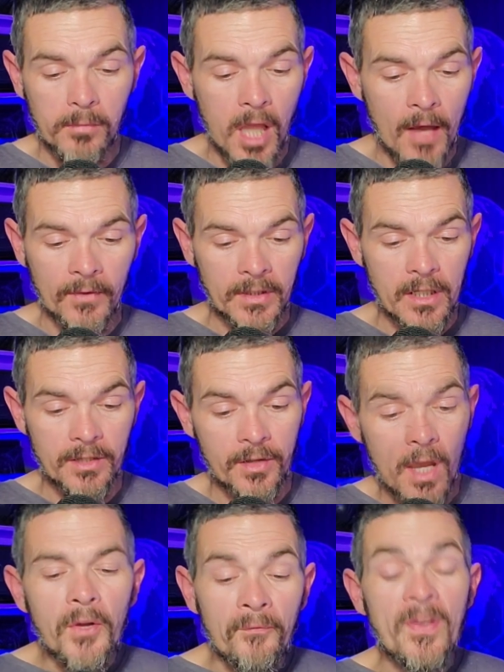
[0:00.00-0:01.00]
I'm loving this.
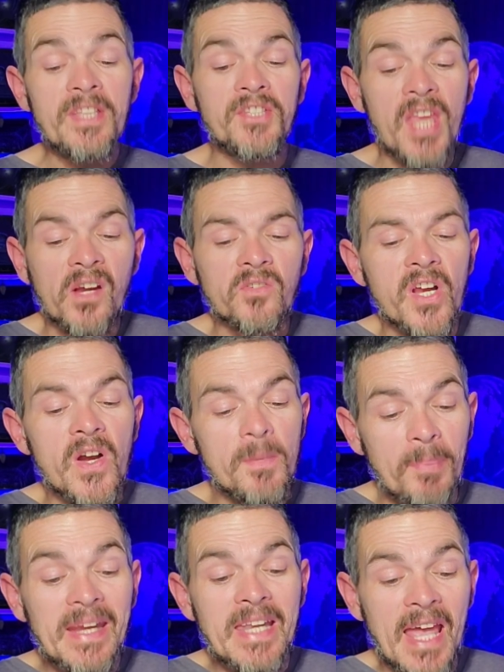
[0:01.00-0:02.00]
Defense Secretary
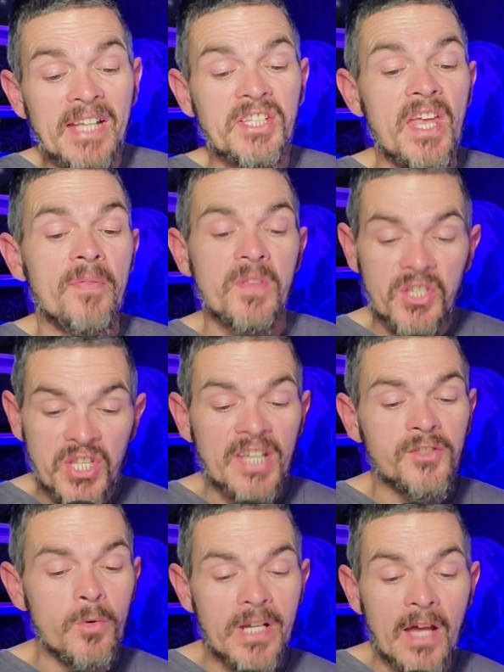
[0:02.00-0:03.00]
Pete Hegseth is
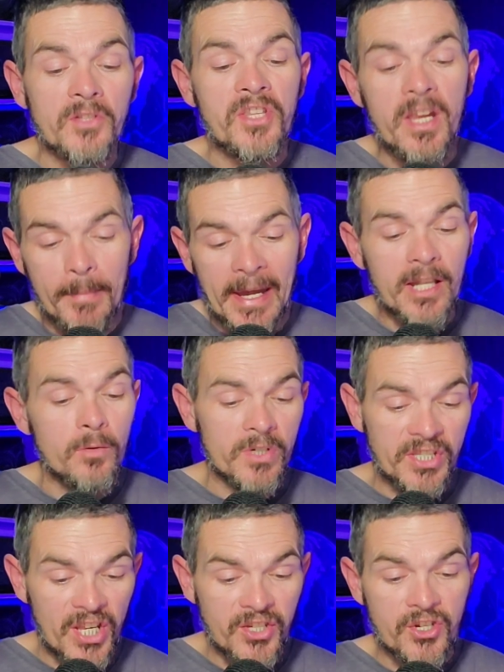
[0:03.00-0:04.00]
set to announce the immediate
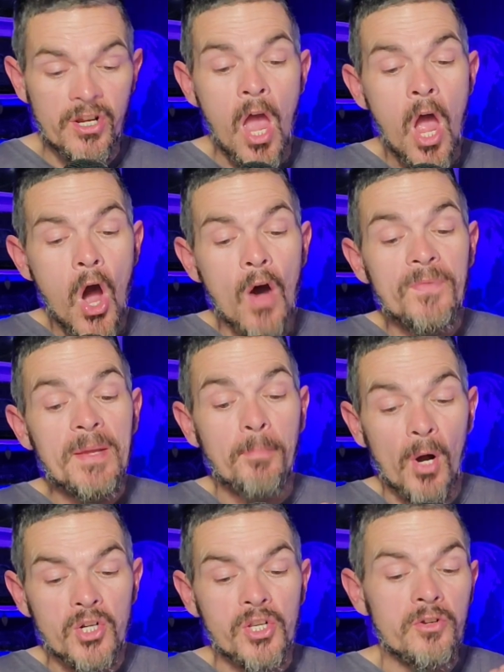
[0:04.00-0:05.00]
rescission of the
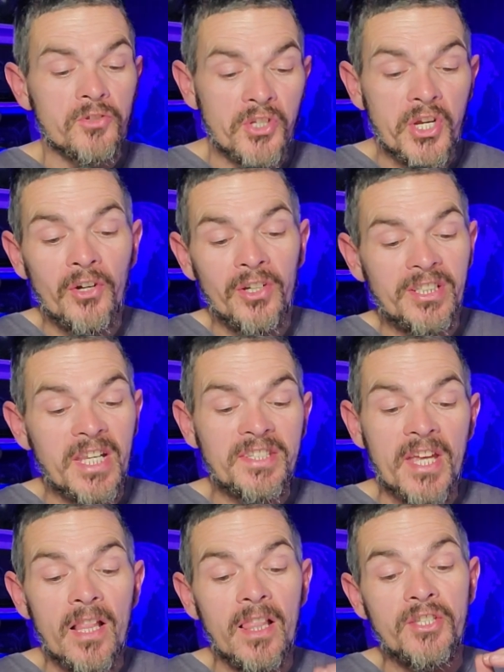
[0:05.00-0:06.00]
personal security
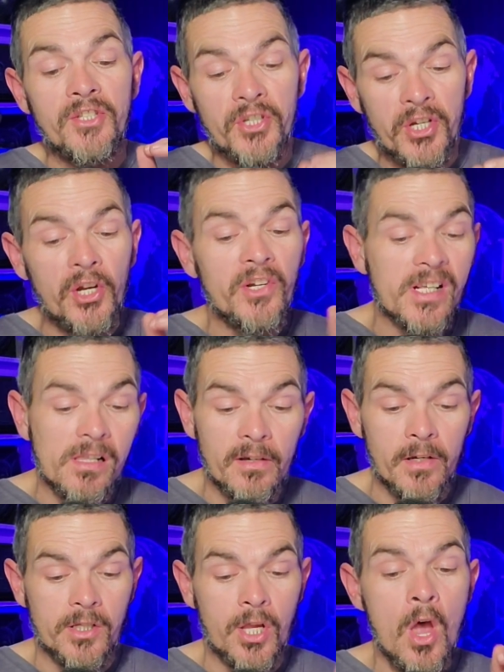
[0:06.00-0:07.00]
detail and security
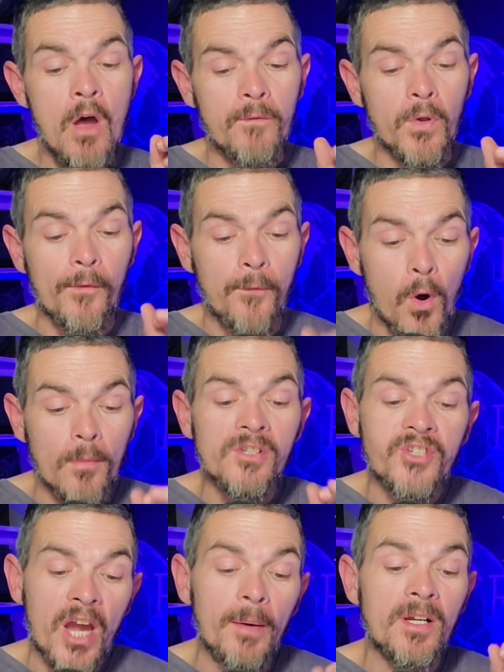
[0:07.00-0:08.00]
clearance for the former
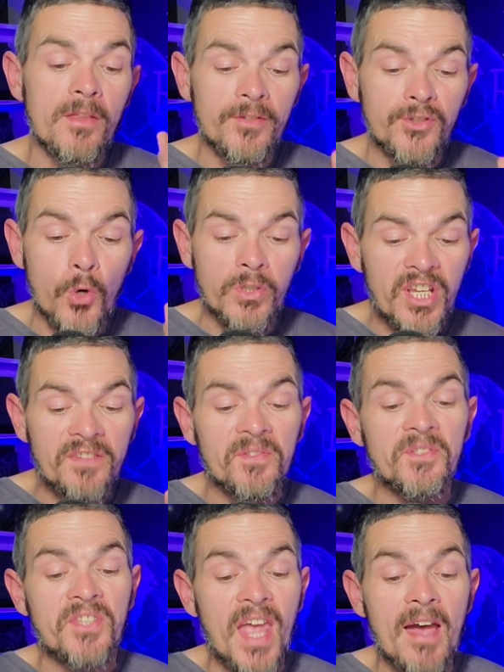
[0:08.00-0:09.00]
chairman of the Joint Chiefs
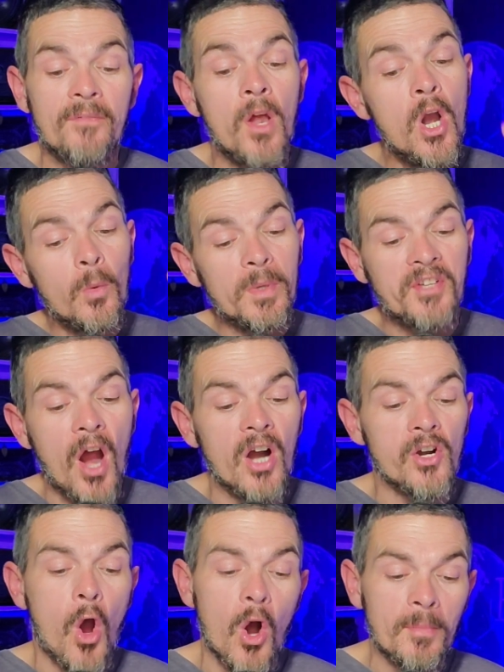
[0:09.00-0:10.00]
of Staff,
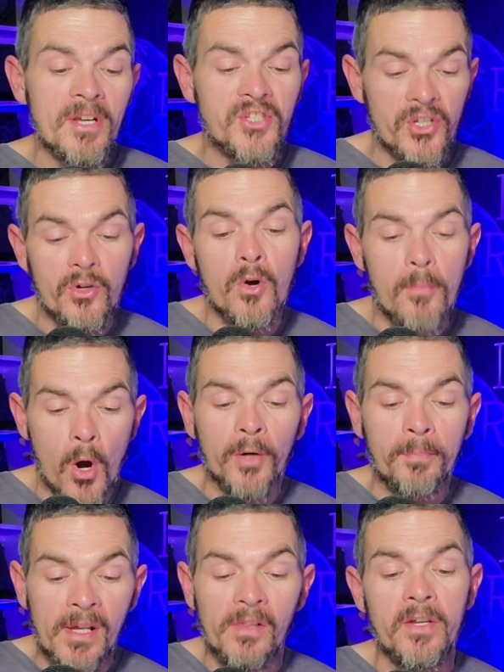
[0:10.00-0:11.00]
retired Army General
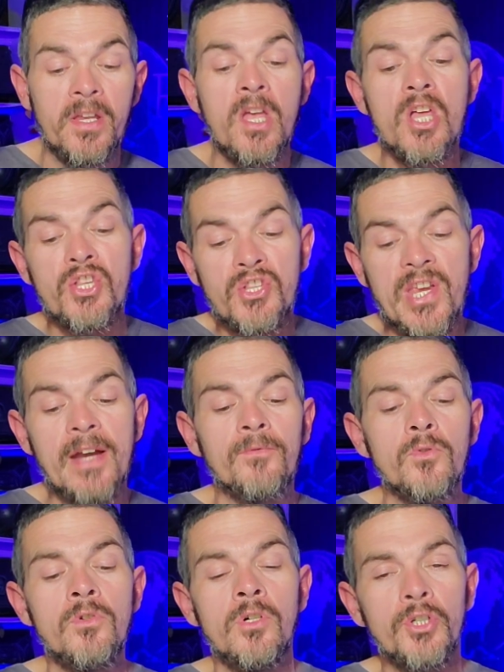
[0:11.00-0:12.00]
Mark Milley,
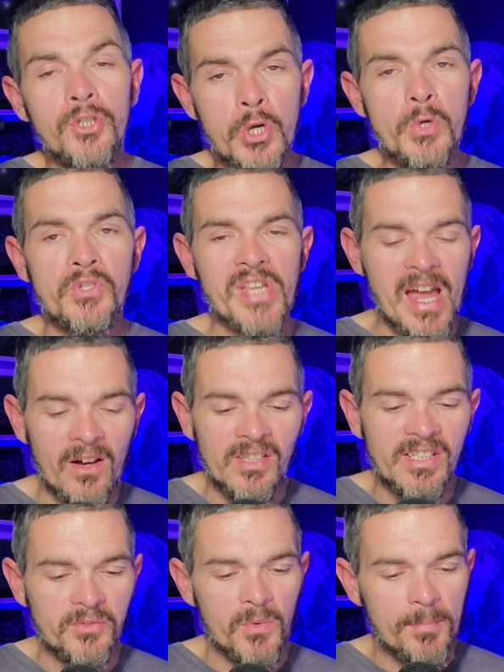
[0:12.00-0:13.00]
several news
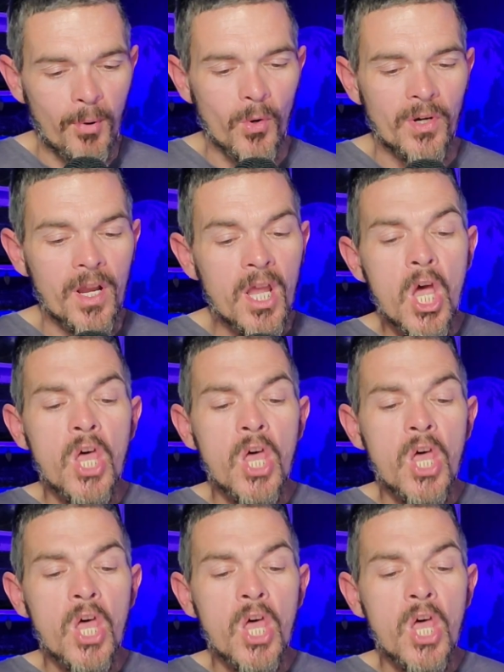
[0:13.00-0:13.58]
outlets report.